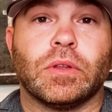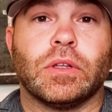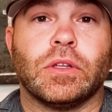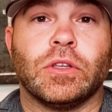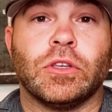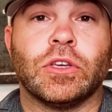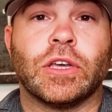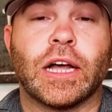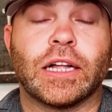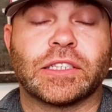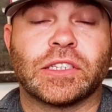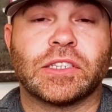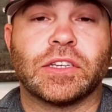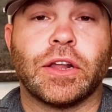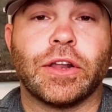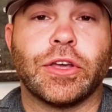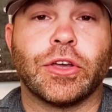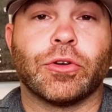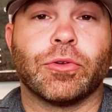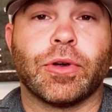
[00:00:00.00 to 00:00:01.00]
you got
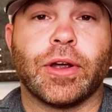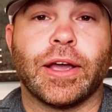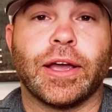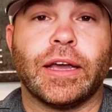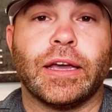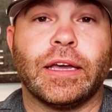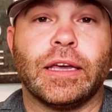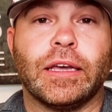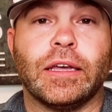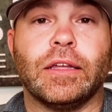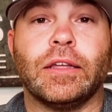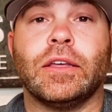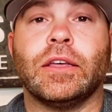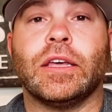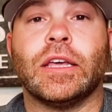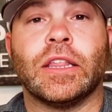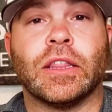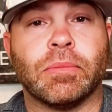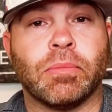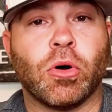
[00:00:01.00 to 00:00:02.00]
Sonny Gray,
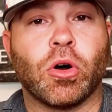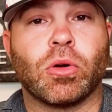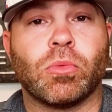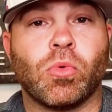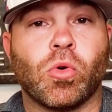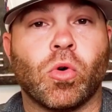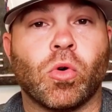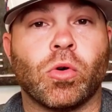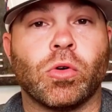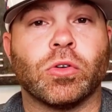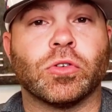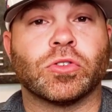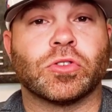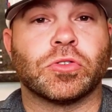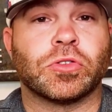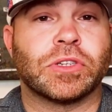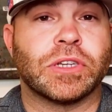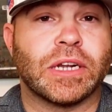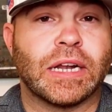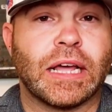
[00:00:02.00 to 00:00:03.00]
and the Baltimore Orioles are
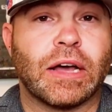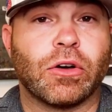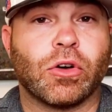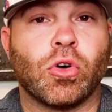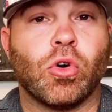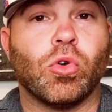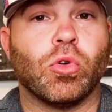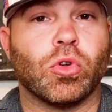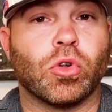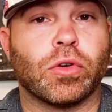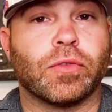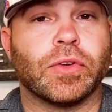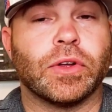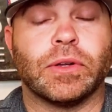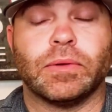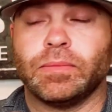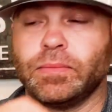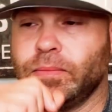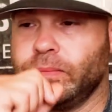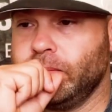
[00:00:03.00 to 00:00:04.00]
sending out Cole
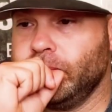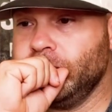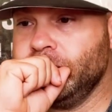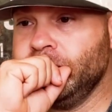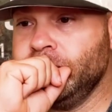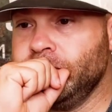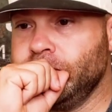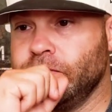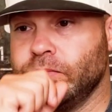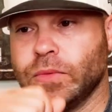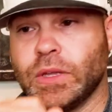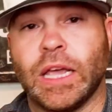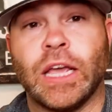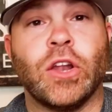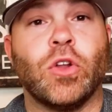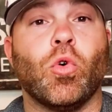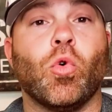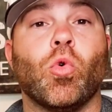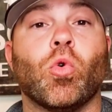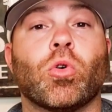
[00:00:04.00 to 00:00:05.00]
Irvin
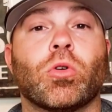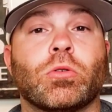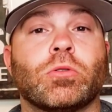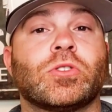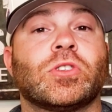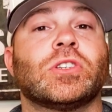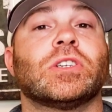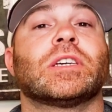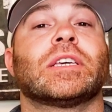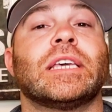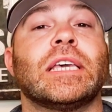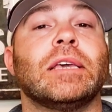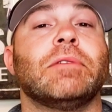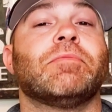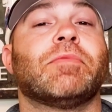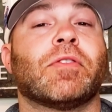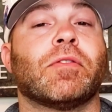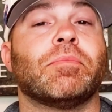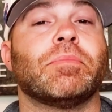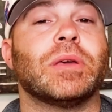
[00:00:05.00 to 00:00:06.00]
in order to
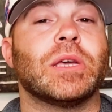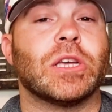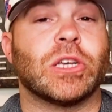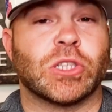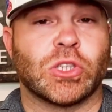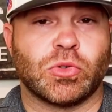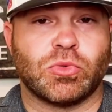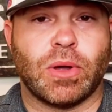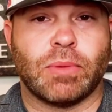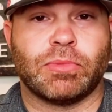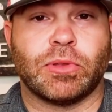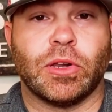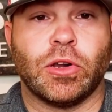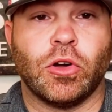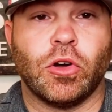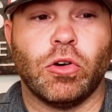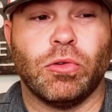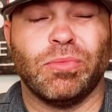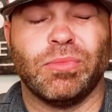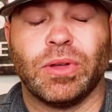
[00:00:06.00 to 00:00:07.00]
keep from being swept at
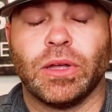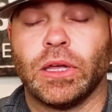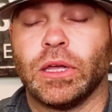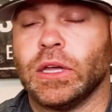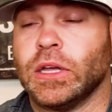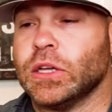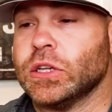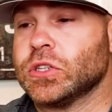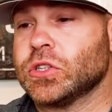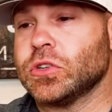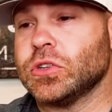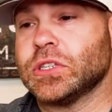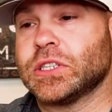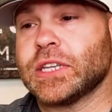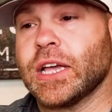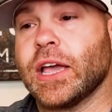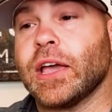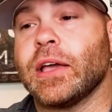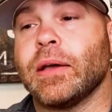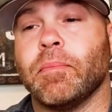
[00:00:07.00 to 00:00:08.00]
home. So you
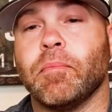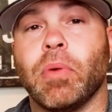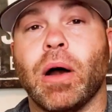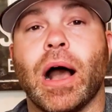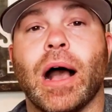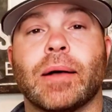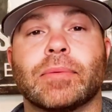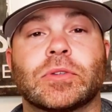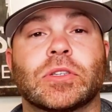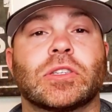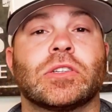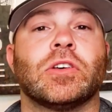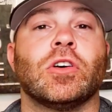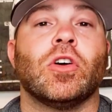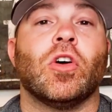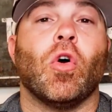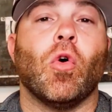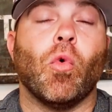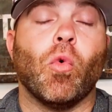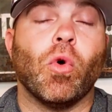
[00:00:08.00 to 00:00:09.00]
say, Bopst,
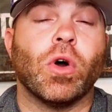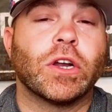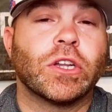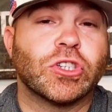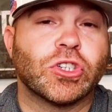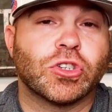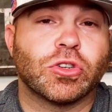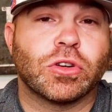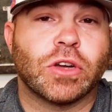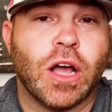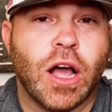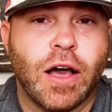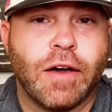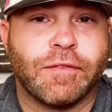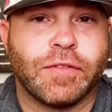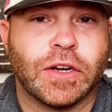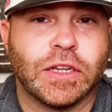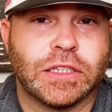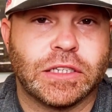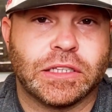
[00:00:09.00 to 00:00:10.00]
what is your
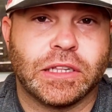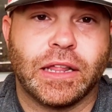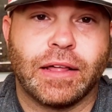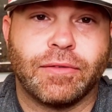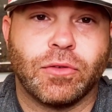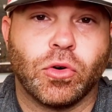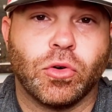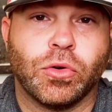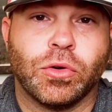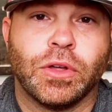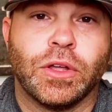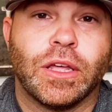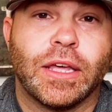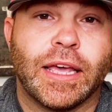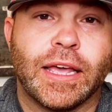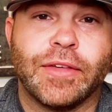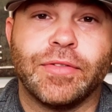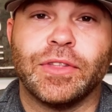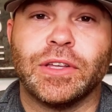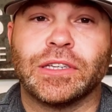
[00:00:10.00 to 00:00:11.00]
confidence level
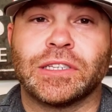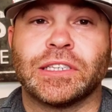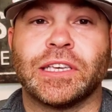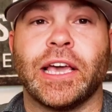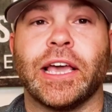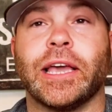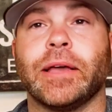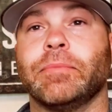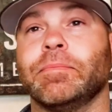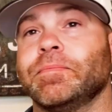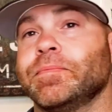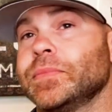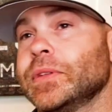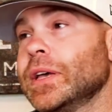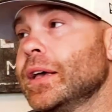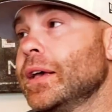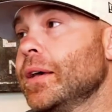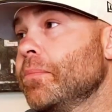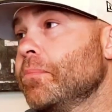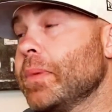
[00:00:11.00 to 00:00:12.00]
in this game?
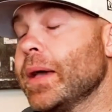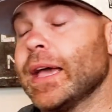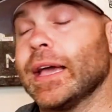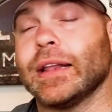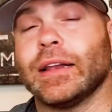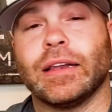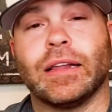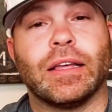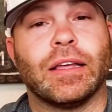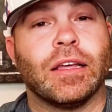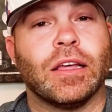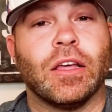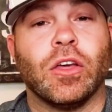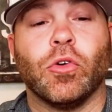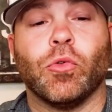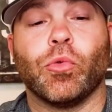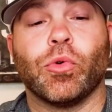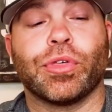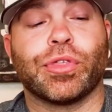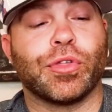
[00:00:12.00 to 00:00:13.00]
Man,
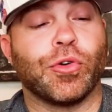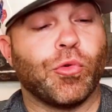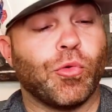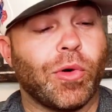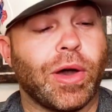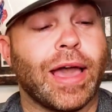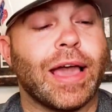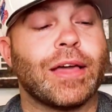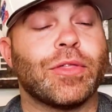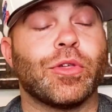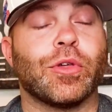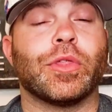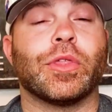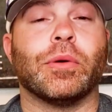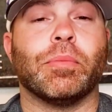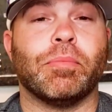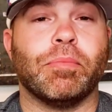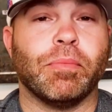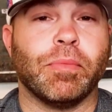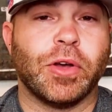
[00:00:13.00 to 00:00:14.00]
with the way that
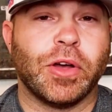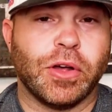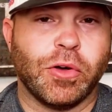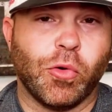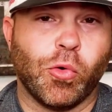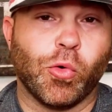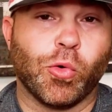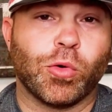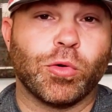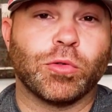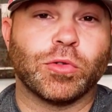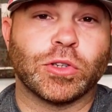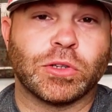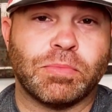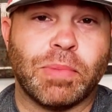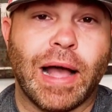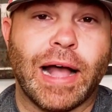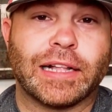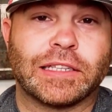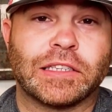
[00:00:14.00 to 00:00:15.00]
the Orioles
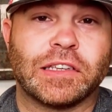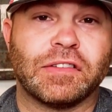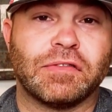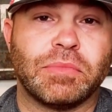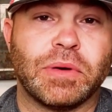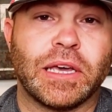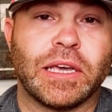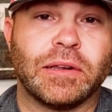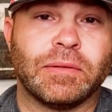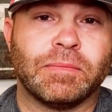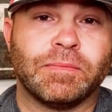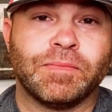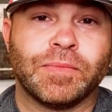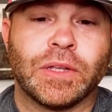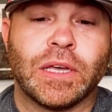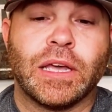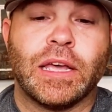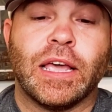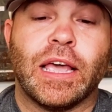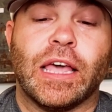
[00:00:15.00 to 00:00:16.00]
bats have been,
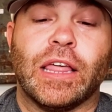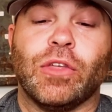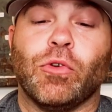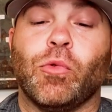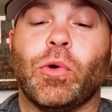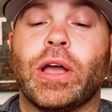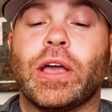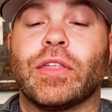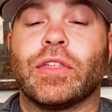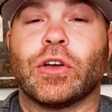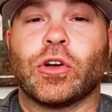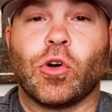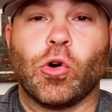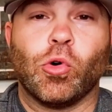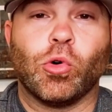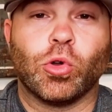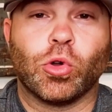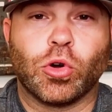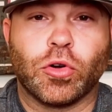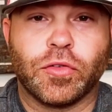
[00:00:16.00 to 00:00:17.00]
and the way that
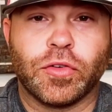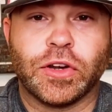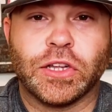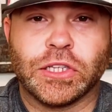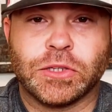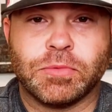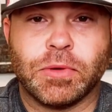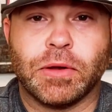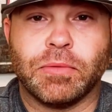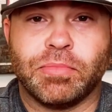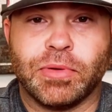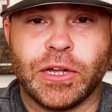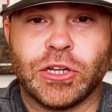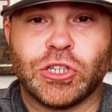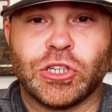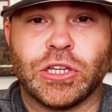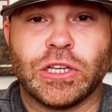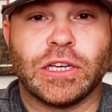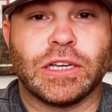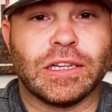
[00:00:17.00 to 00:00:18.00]
Cole Irvin has been
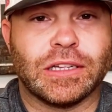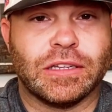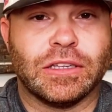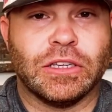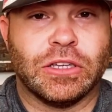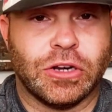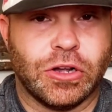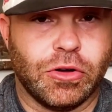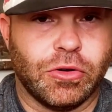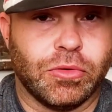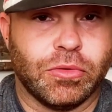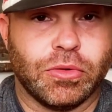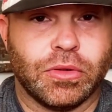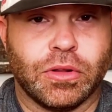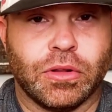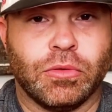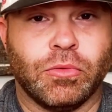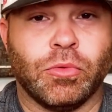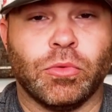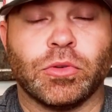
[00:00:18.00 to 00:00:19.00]
pitching,
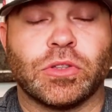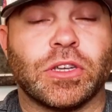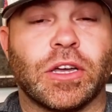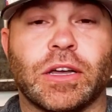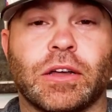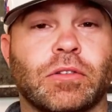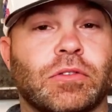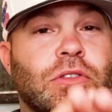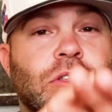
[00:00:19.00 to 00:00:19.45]
we're taking